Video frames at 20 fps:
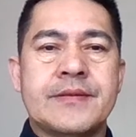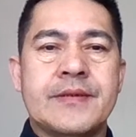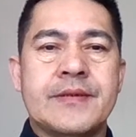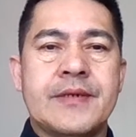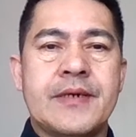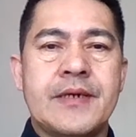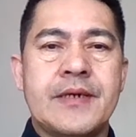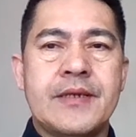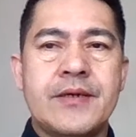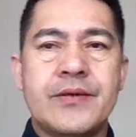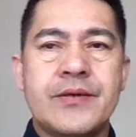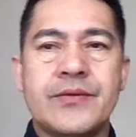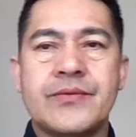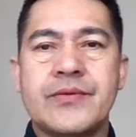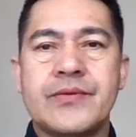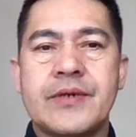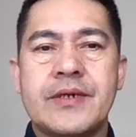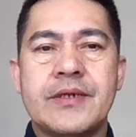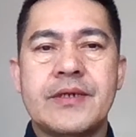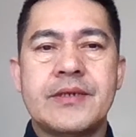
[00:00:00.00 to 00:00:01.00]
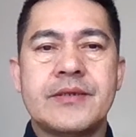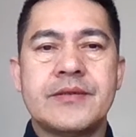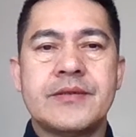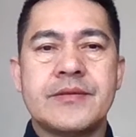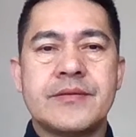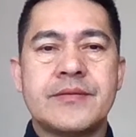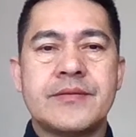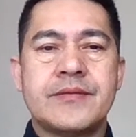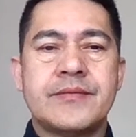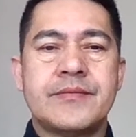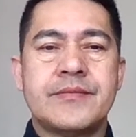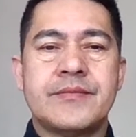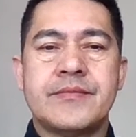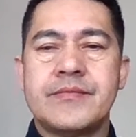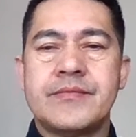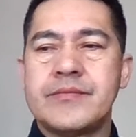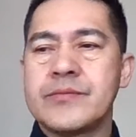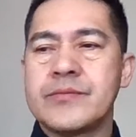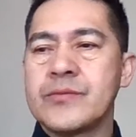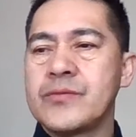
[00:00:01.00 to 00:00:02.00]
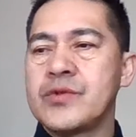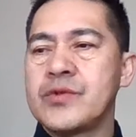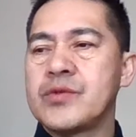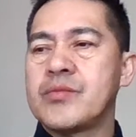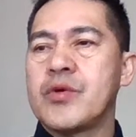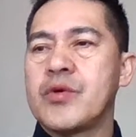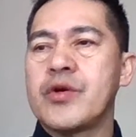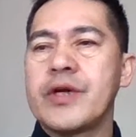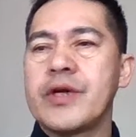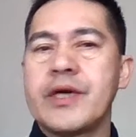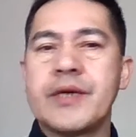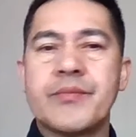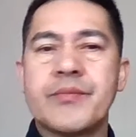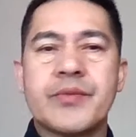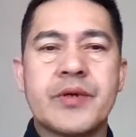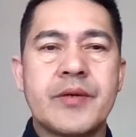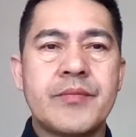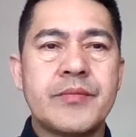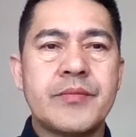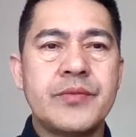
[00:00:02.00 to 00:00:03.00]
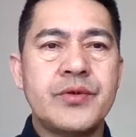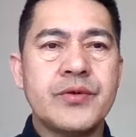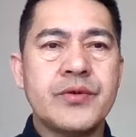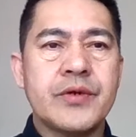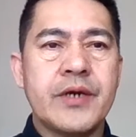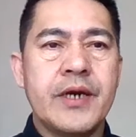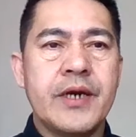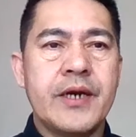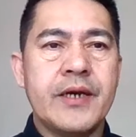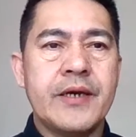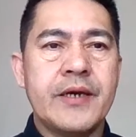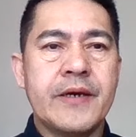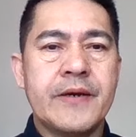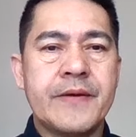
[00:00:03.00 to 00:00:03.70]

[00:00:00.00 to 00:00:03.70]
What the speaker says: Hello and good morning from UK.